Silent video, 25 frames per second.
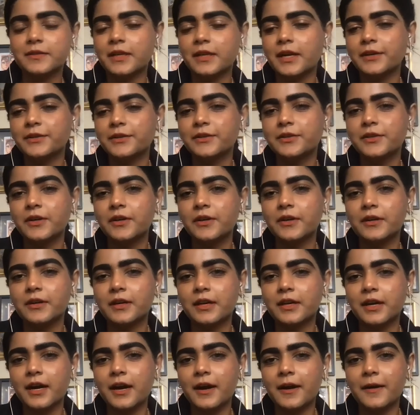that I took
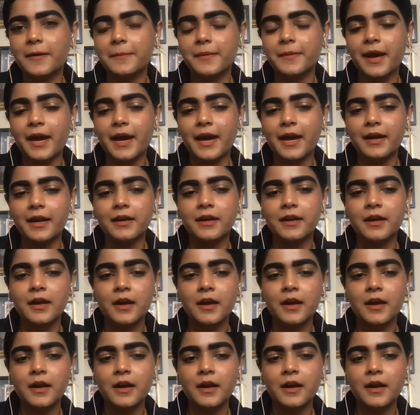at